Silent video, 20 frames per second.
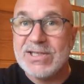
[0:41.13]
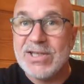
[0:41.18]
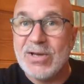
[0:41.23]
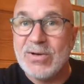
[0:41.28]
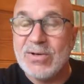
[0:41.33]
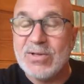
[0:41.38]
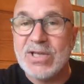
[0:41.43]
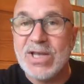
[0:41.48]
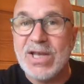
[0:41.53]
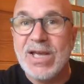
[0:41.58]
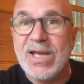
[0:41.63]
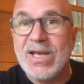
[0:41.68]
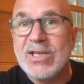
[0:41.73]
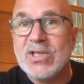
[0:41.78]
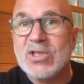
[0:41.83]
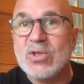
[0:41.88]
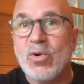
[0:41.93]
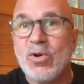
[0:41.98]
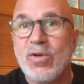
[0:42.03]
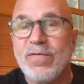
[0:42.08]
those
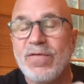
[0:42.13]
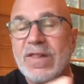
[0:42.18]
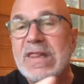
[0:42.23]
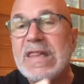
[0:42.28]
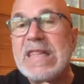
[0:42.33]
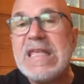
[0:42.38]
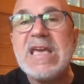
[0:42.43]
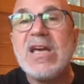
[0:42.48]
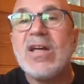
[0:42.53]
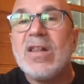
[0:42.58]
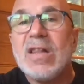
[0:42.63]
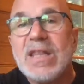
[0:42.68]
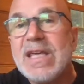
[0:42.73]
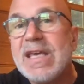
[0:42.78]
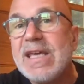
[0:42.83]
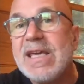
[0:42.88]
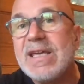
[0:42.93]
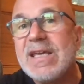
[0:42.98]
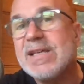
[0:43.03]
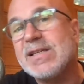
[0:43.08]
sort of
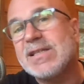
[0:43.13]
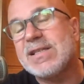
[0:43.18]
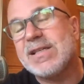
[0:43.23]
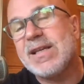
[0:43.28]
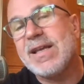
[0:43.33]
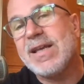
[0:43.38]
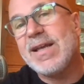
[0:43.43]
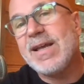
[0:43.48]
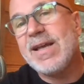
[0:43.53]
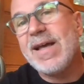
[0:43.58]
legalese